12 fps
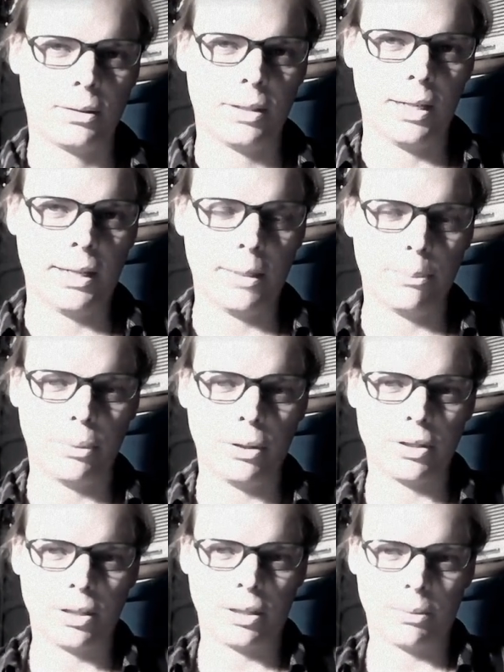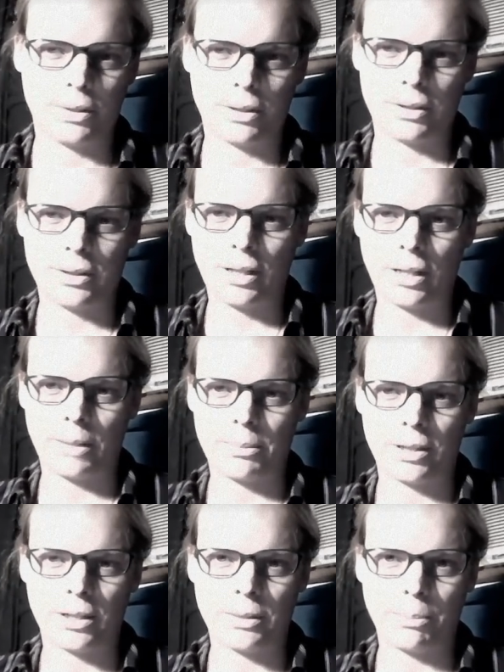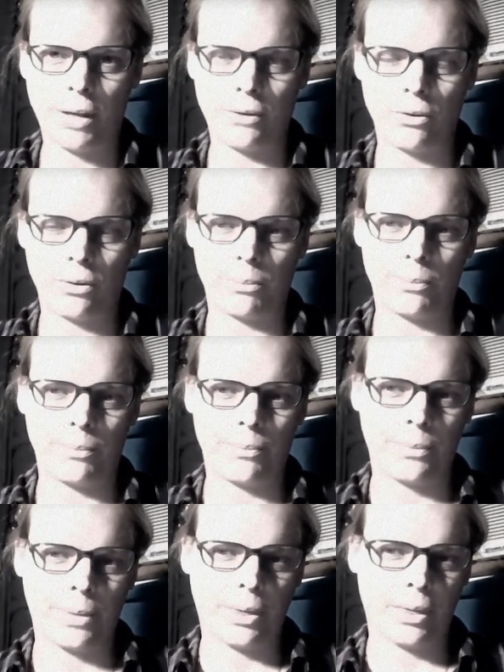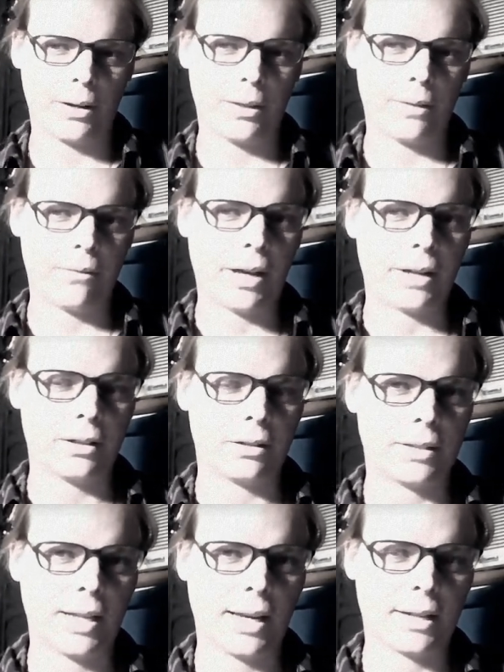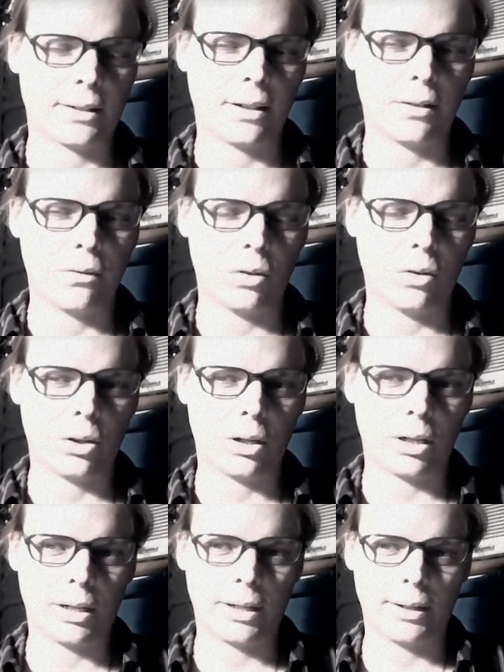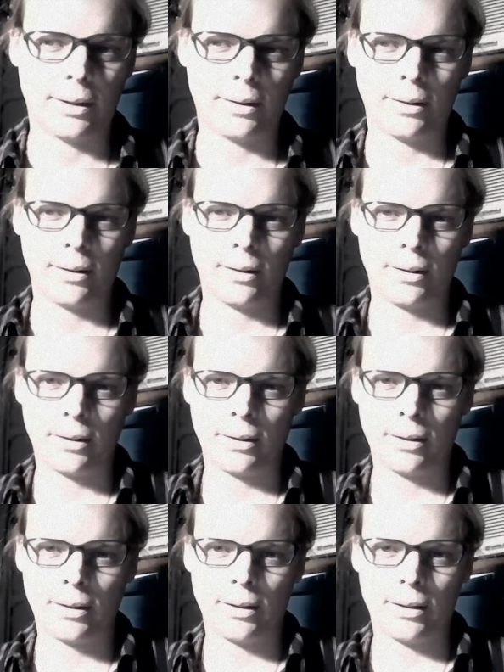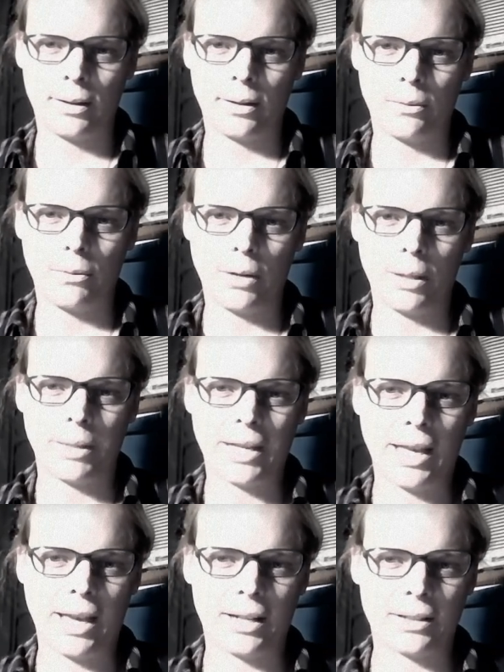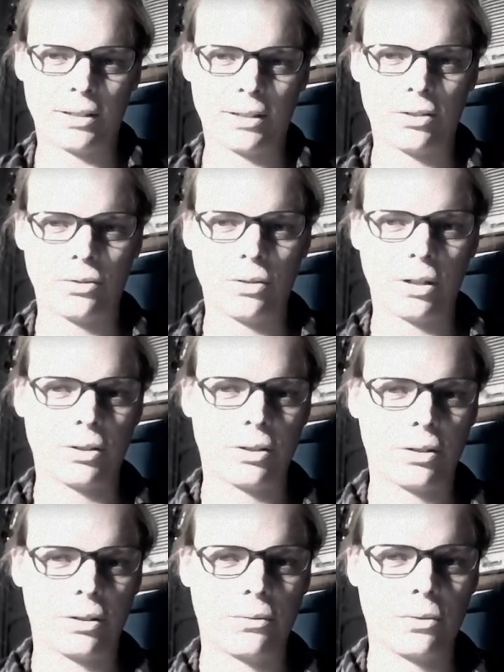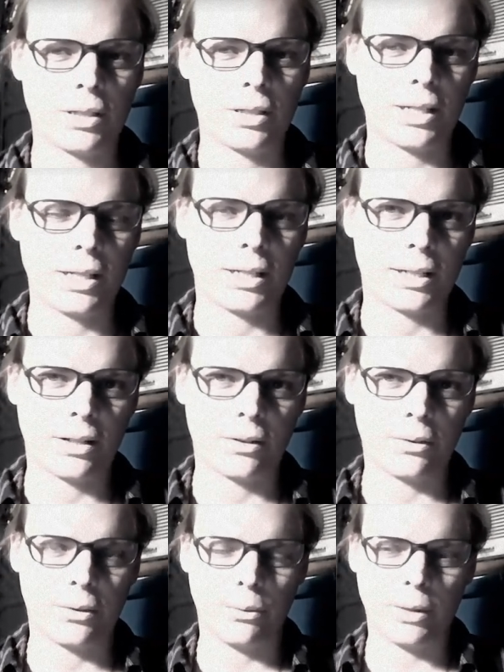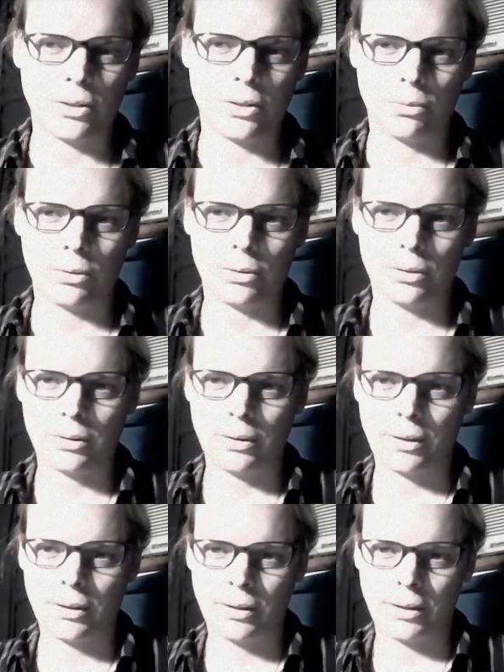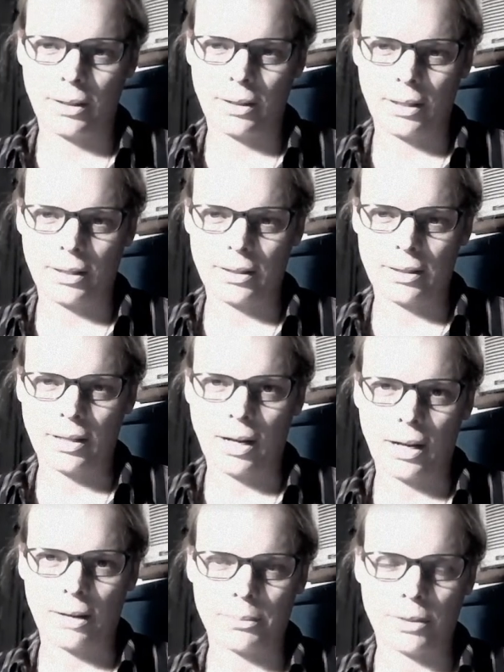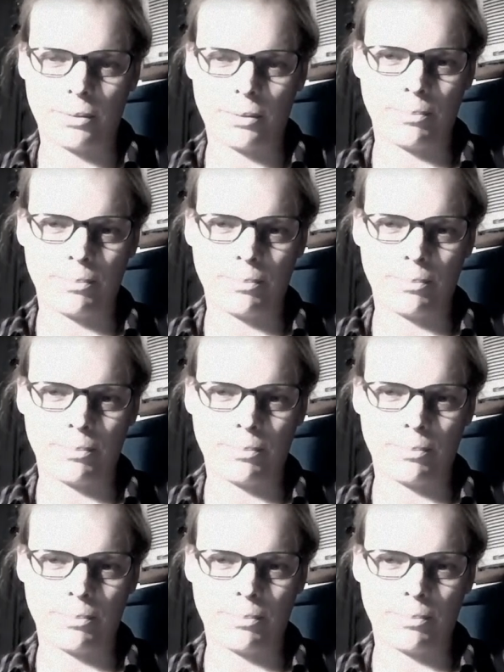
he did push-ups and sit-ups in his bedroom on the vinyl tacked to the floor. When the mechanics and structure of routine killed the ritual, he stopped.